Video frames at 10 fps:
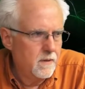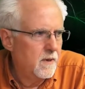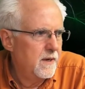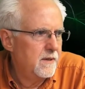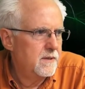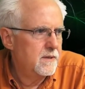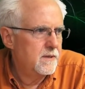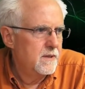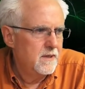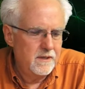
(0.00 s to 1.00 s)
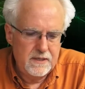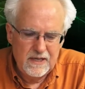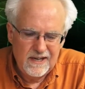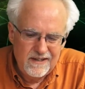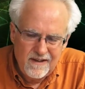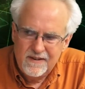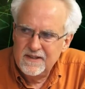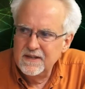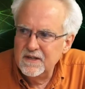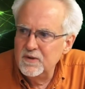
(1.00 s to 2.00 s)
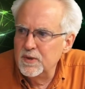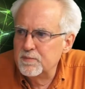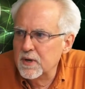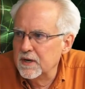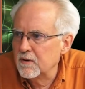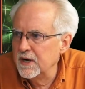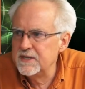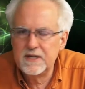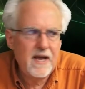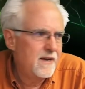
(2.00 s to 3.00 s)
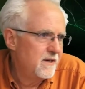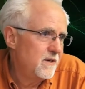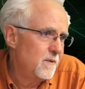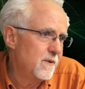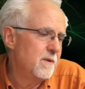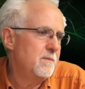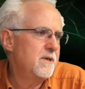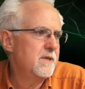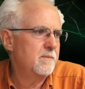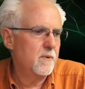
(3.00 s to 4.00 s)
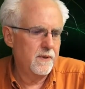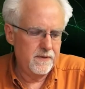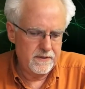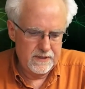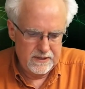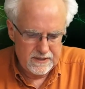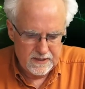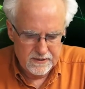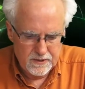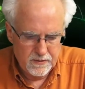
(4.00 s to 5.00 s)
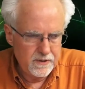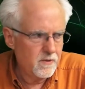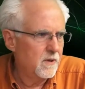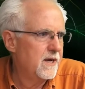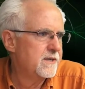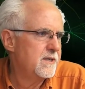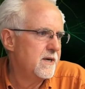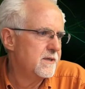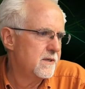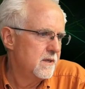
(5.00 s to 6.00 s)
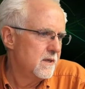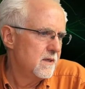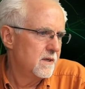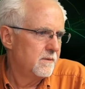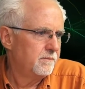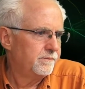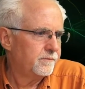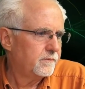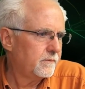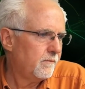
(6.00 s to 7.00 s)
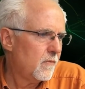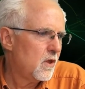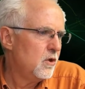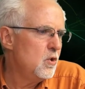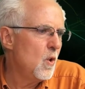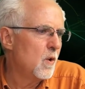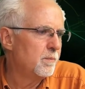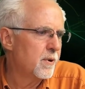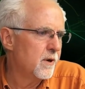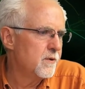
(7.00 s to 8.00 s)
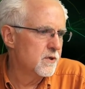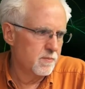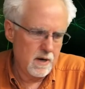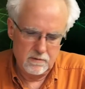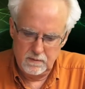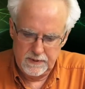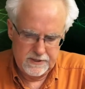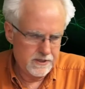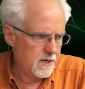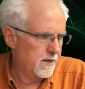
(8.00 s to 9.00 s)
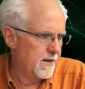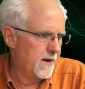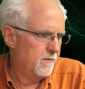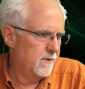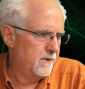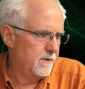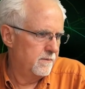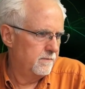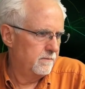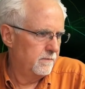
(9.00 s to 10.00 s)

grades. You see, it didn't have anything to do with print grades. It had to do with the missing parentheses there. So Control X, yes. You old pros probably saw that one.